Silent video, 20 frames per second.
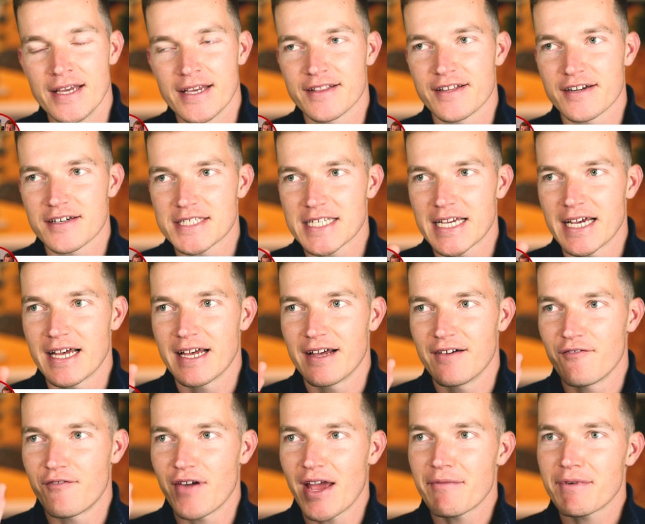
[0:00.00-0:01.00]
There's a
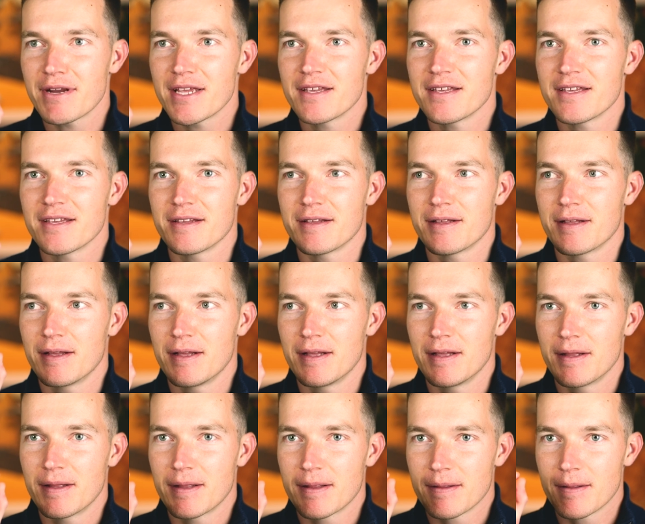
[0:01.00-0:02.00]
very
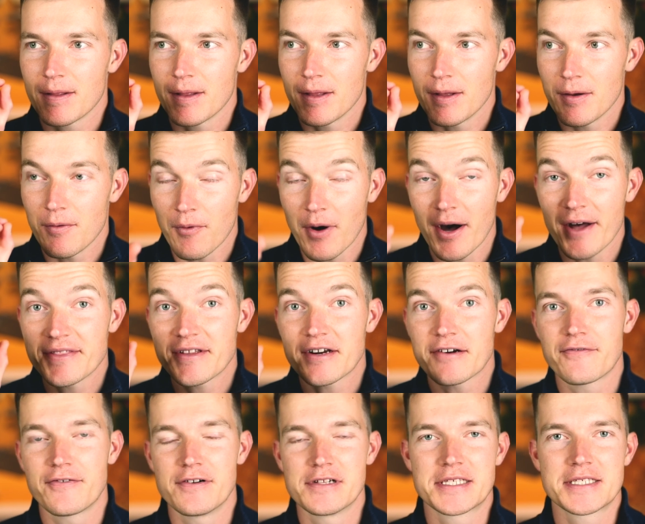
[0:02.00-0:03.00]

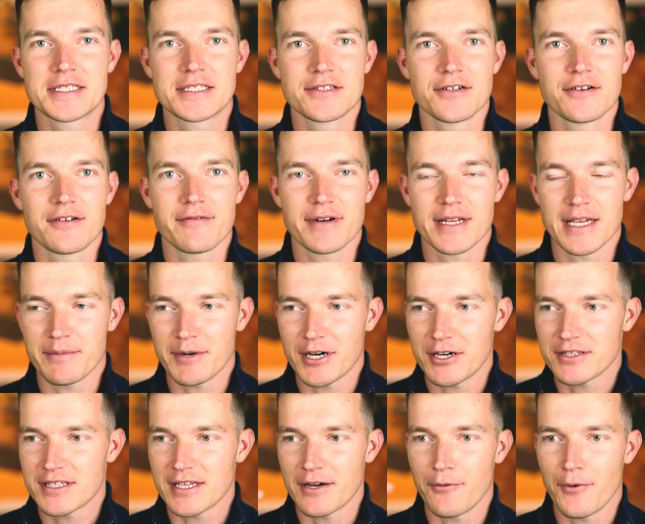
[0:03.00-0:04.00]
wonderful story
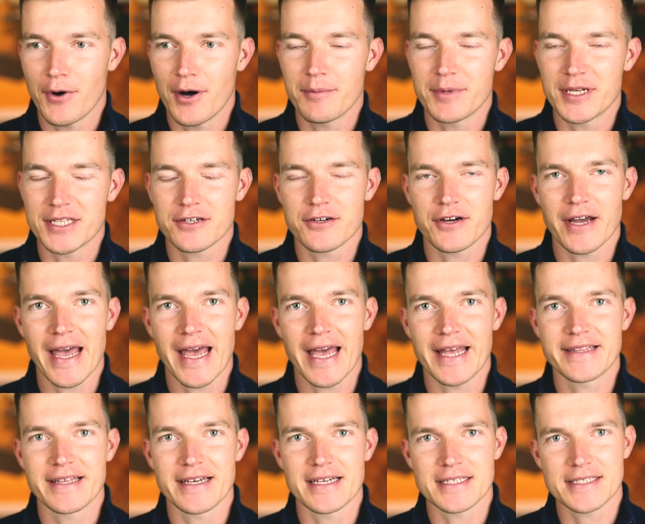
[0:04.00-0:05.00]
about a woman who
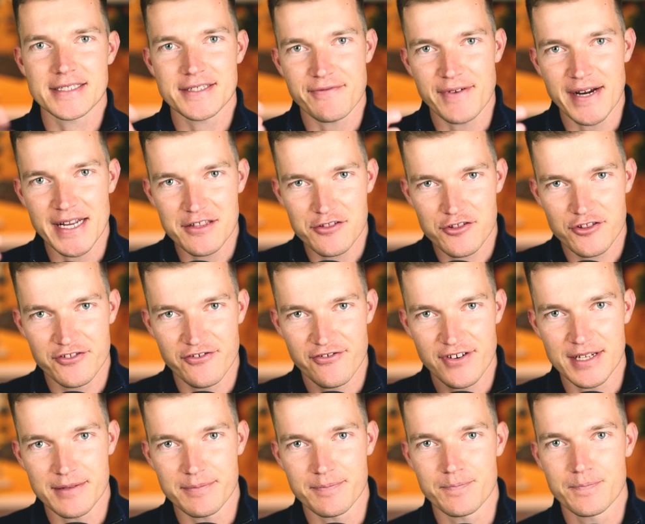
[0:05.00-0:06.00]
had a strange
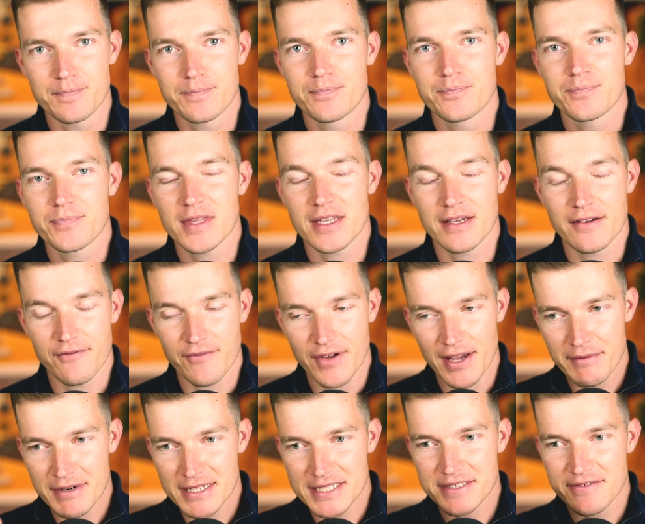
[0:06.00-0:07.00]
dream.
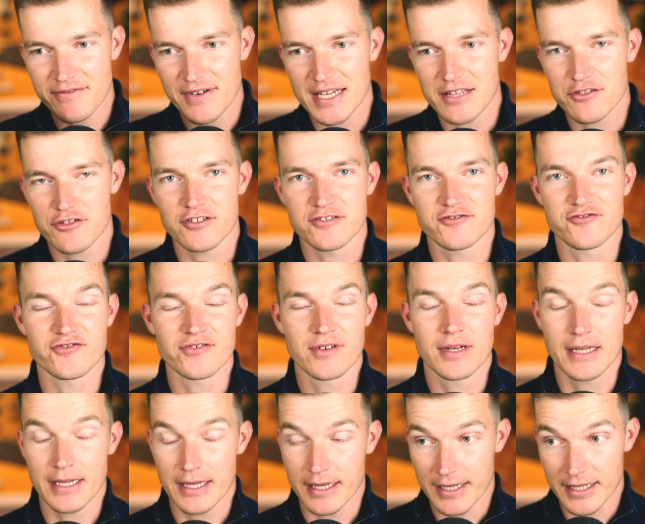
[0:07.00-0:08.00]
Very strange
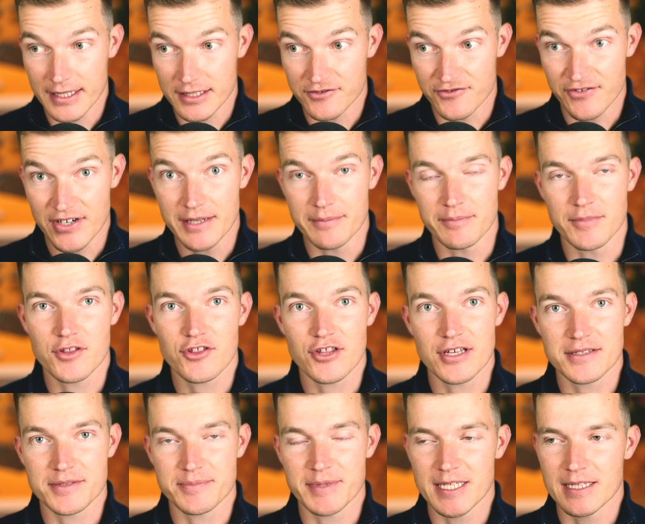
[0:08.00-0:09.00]
dream.
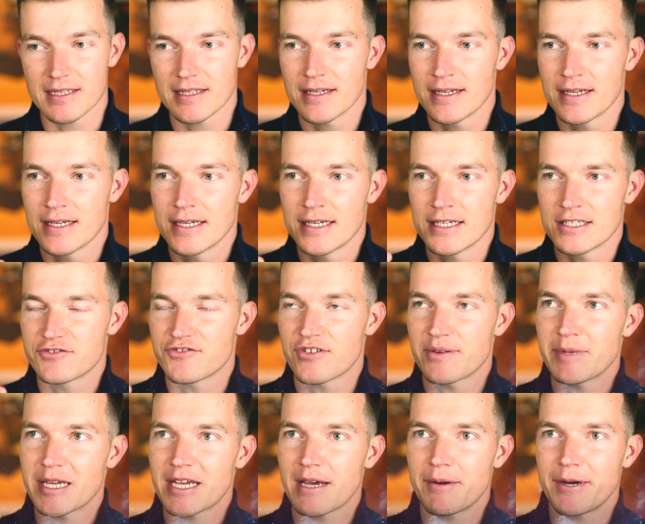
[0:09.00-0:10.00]
She's been
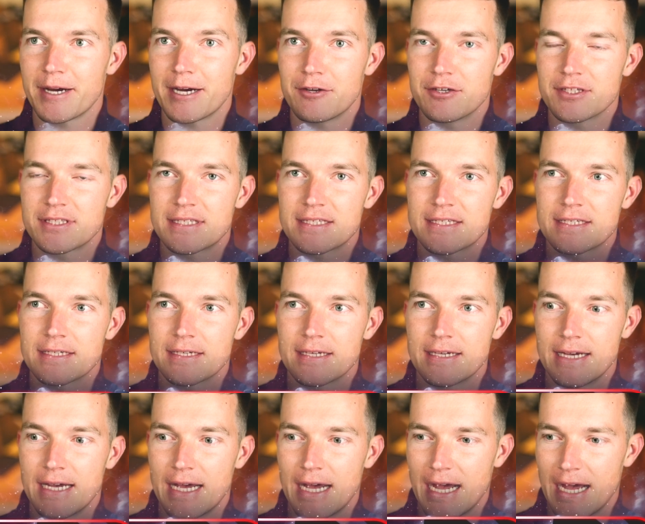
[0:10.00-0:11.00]
dreaming about
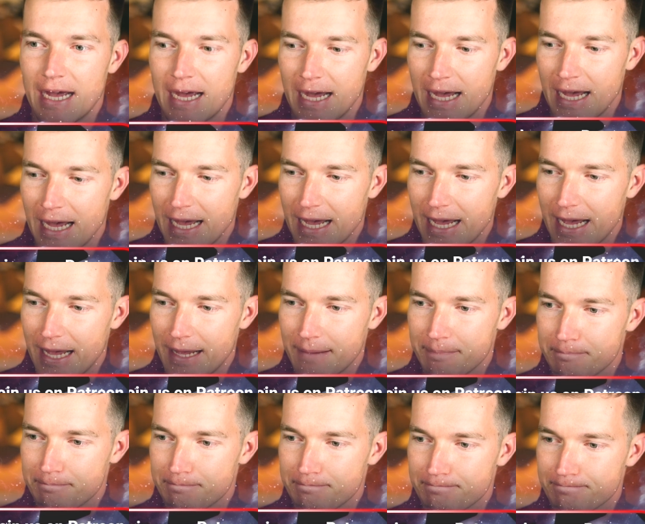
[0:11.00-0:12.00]
a
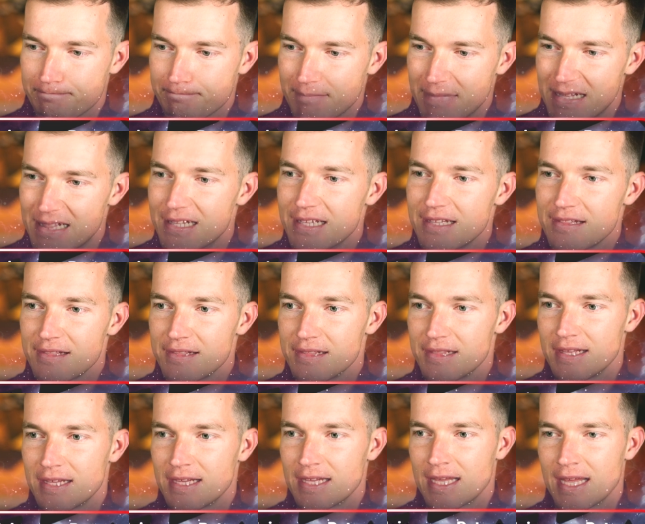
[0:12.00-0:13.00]
little
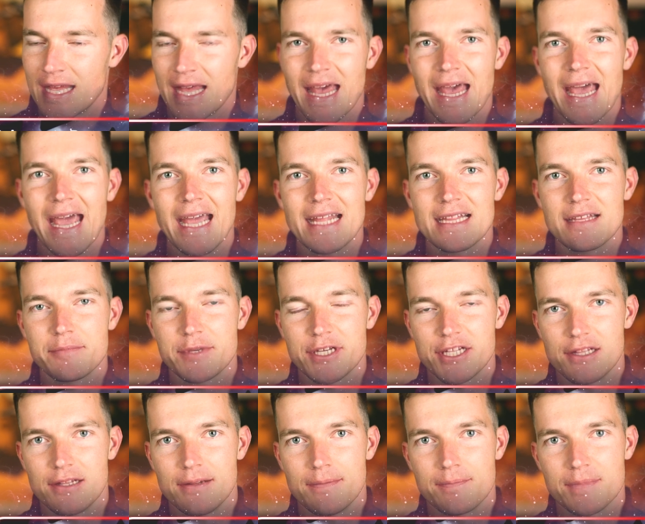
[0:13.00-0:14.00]

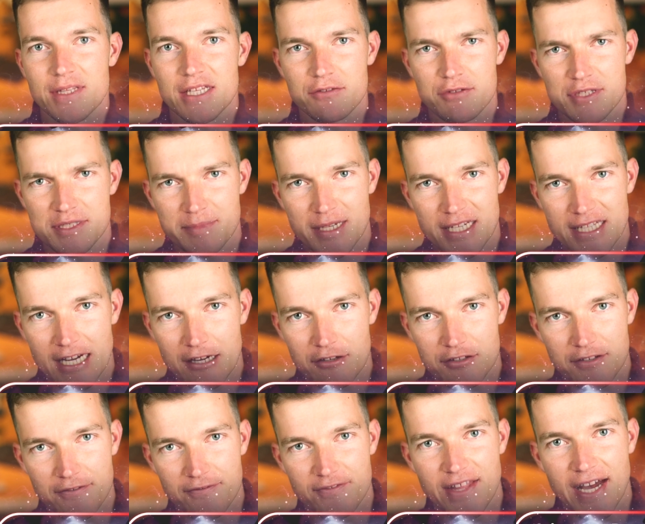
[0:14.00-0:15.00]
animal that was made
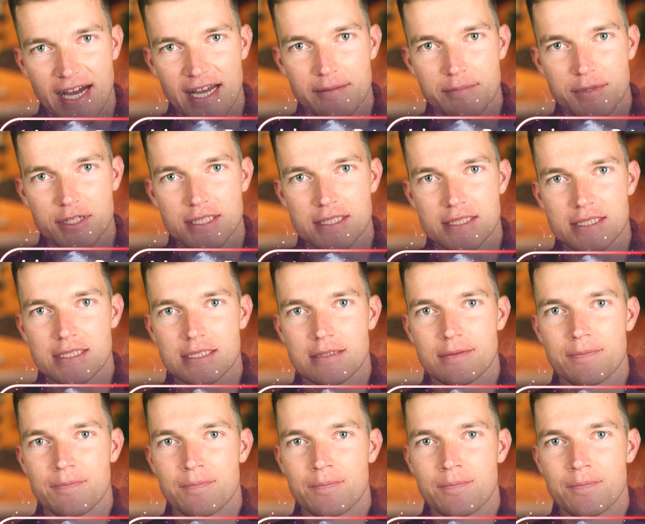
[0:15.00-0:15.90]
out of diamonds.